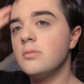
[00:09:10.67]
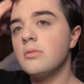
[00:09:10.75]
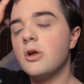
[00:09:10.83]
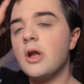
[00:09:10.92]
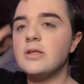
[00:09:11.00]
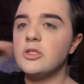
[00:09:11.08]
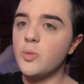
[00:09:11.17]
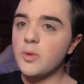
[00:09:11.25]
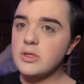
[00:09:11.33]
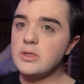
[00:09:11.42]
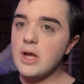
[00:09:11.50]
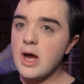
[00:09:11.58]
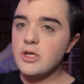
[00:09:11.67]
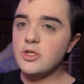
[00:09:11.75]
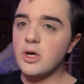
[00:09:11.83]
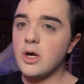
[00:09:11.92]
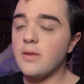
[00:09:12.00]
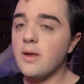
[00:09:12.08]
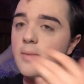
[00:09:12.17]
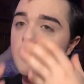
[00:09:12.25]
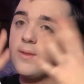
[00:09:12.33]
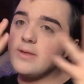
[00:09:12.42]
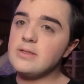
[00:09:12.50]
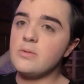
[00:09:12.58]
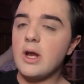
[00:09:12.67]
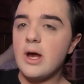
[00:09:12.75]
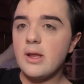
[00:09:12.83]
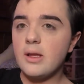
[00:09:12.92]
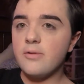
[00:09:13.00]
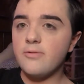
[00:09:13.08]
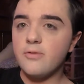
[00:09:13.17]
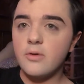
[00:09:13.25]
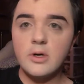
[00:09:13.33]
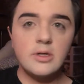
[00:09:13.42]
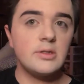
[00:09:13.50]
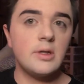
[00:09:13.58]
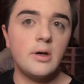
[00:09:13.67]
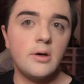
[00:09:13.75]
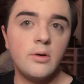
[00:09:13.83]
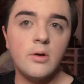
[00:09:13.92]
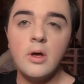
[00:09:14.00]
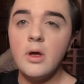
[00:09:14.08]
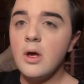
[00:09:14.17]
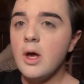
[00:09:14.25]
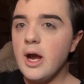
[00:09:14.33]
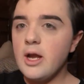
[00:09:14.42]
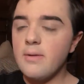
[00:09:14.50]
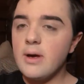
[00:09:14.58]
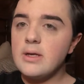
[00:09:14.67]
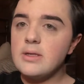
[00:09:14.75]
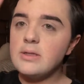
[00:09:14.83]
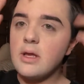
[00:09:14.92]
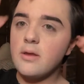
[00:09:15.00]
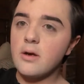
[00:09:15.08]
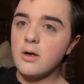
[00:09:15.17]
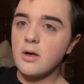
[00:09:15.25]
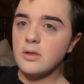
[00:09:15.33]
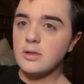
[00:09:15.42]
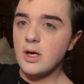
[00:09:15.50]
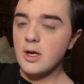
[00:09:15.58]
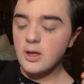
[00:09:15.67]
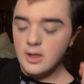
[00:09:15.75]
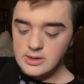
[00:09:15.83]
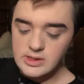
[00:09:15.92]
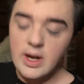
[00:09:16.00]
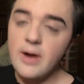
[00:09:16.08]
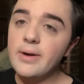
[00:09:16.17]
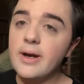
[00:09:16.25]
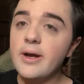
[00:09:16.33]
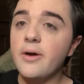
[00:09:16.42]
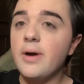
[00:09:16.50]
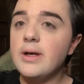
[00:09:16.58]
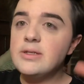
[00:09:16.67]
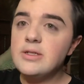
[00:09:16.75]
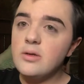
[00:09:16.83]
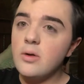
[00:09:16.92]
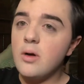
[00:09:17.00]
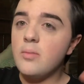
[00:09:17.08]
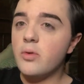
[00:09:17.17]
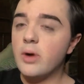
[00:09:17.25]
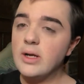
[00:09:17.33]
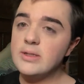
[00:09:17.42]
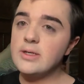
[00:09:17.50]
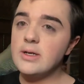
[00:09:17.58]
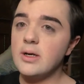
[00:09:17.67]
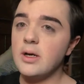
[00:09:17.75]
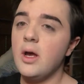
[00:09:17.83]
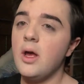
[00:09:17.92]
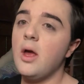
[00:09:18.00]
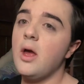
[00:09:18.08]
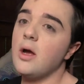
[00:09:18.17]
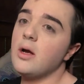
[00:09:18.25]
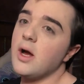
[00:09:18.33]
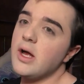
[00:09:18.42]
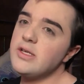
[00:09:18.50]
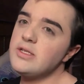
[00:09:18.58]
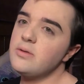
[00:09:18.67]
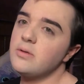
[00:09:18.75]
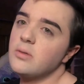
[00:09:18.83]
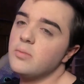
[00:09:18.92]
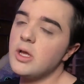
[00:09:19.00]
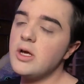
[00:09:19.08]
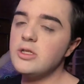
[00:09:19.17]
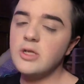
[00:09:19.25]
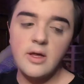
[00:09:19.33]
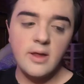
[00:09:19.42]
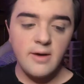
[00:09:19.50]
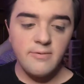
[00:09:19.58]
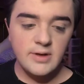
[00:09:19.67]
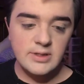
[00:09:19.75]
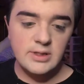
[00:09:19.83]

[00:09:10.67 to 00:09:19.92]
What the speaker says: They're not super snatched or anything, but this is what I live for. So, anyways, they're done. So, now we're gonna go into a bronzer. Contour, blush, all that fun